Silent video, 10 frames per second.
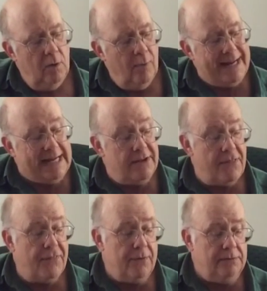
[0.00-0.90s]
I get to
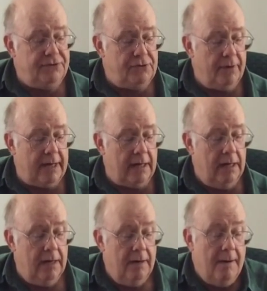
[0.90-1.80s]
the 3rd
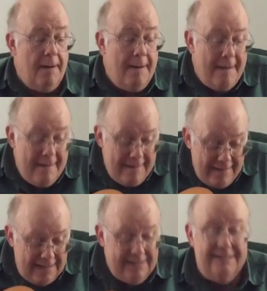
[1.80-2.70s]

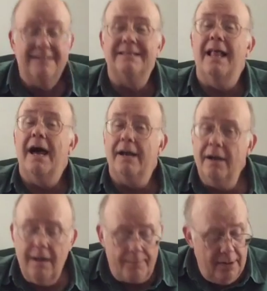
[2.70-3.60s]
string, slide
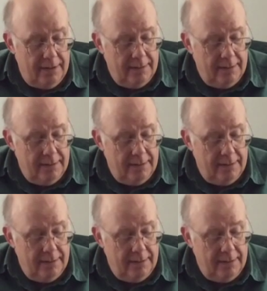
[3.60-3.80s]
on up.